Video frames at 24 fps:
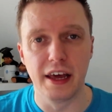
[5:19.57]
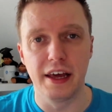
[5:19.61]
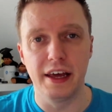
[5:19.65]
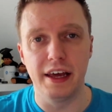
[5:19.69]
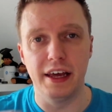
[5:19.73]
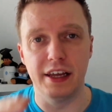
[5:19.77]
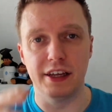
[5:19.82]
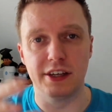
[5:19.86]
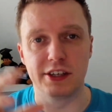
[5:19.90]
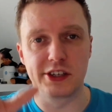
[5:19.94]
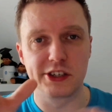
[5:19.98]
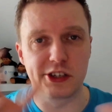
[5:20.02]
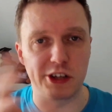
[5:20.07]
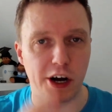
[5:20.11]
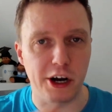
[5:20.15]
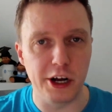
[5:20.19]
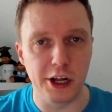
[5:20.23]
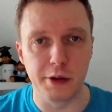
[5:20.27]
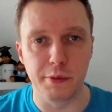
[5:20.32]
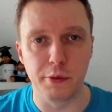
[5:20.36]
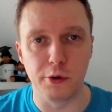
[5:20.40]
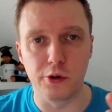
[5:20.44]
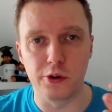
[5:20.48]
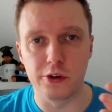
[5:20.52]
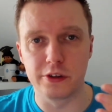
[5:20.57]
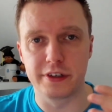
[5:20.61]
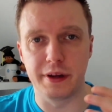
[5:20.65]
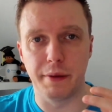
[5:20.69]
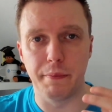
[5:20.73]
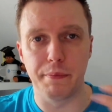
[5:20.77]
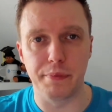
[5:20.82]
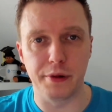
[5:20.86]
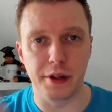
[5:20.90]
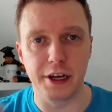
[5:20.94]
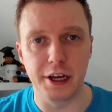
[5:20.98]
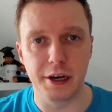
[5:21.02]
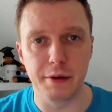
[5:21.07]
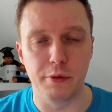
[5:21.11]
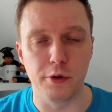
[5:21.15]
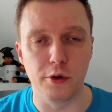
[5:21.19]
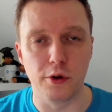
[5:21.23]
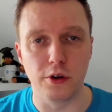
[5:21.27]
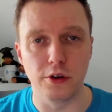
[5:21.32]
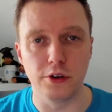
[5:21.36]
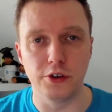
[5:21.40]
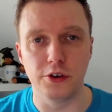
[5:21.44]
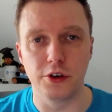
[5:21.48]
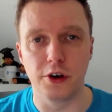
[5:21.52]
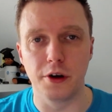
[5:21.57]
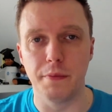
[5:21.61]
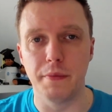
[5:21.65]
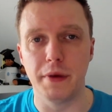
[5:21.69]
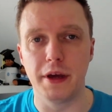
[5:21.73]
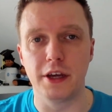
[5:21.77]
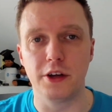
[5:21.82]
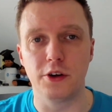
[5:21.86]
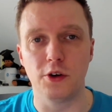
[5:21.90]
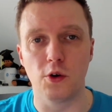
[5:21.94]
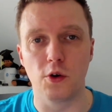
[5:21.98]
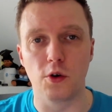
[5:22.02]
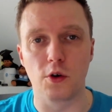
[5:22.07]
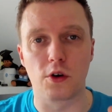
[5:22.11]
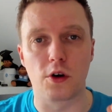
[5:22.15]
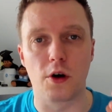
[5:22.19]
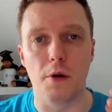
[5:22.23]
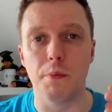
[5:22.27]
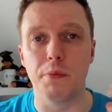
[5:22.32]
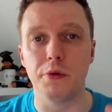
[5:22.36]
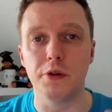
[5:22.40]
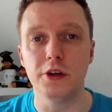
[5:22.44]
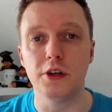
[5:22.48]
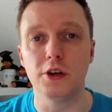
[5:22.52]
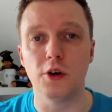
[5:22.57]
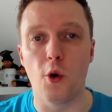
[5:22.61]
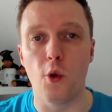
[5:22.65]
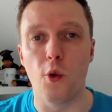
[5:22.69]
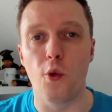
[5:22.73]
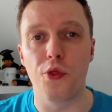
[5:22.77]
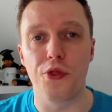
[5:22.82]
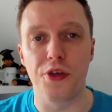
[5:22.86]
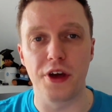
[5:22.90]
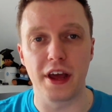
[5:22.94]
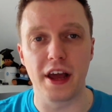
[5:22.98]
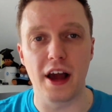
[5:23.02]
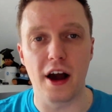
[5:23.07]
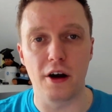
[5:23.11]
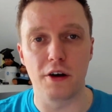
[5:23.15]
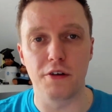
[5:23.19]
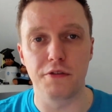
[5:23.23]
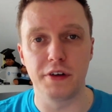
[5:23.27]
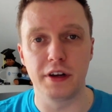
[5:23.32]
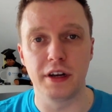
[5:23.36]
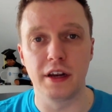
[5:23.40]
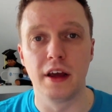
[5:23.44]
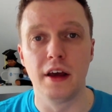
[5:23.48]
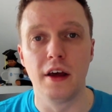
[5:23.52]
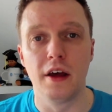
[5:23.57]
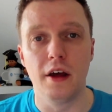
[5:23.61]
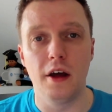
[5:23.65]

is stylable, templatable. You can make your complete whole thing out of it.